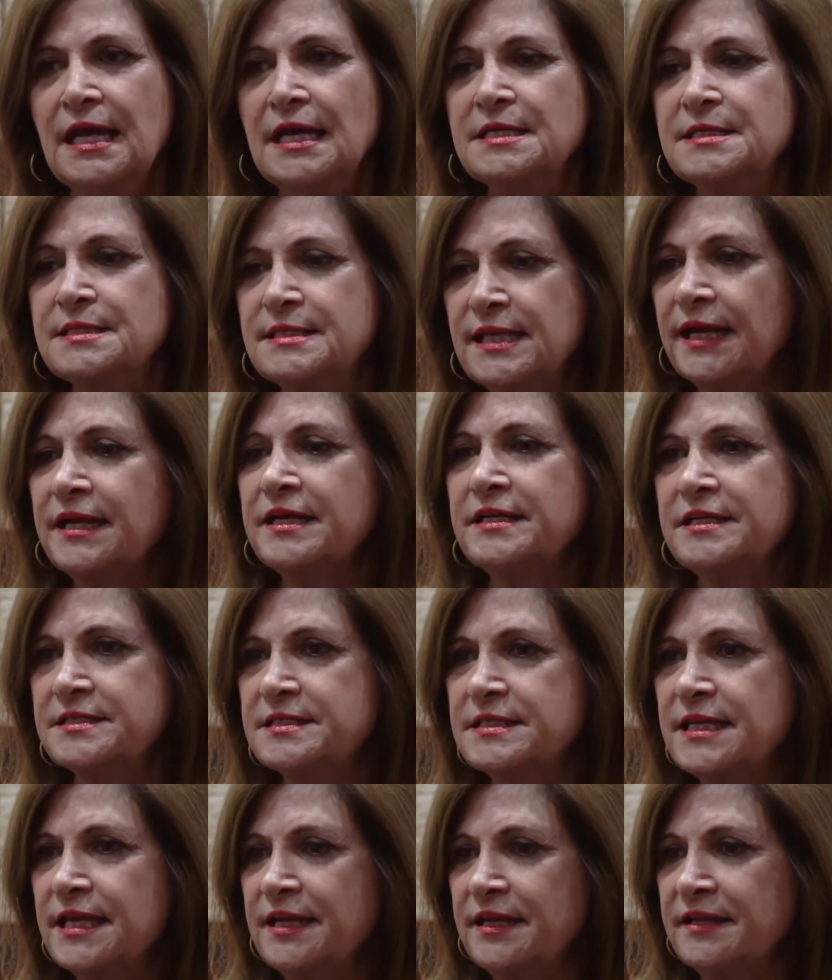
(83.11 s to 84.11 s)
second
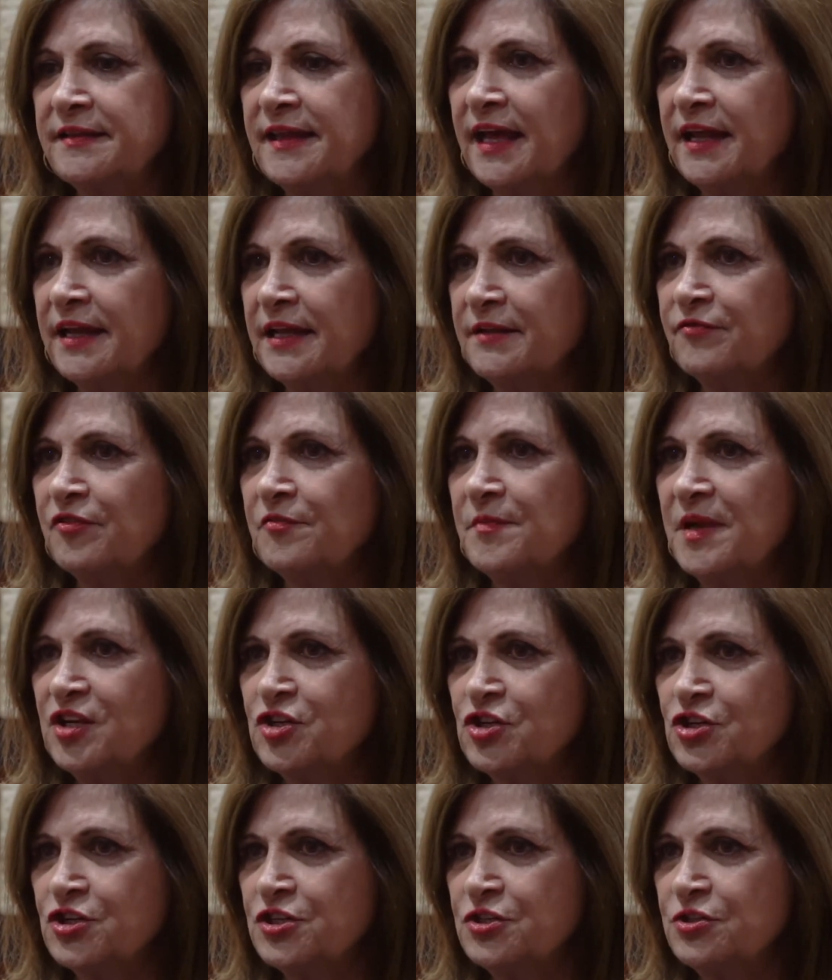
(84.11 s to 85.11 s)
it's getting that
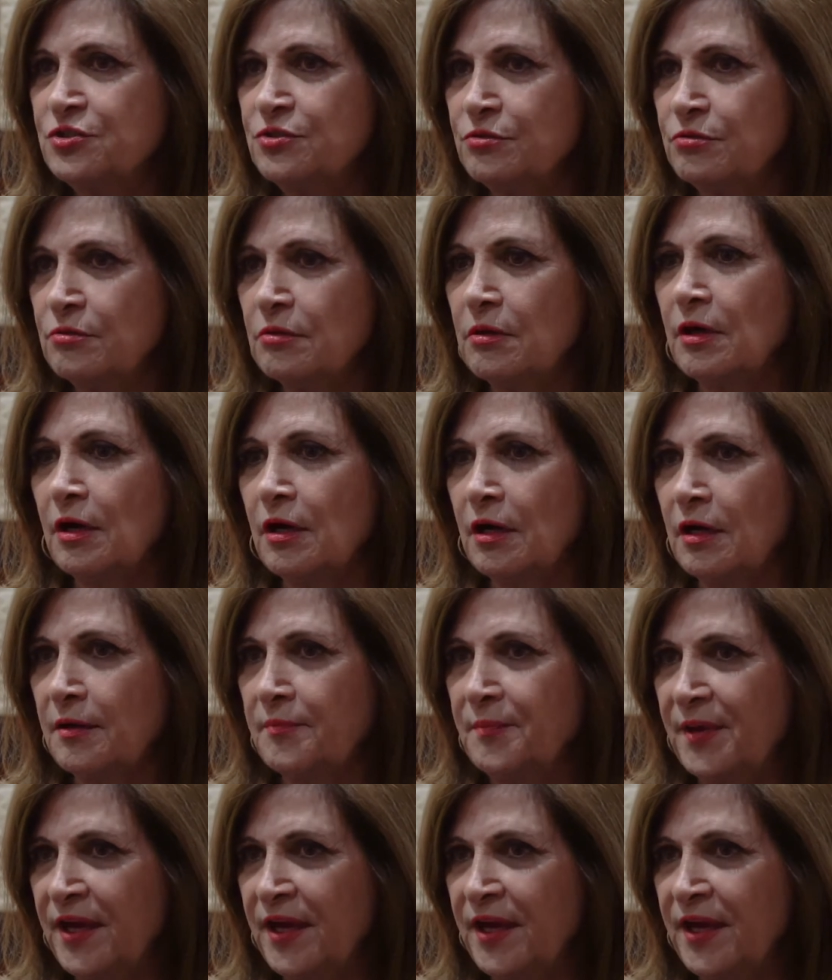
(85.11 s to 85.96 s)
information to uh,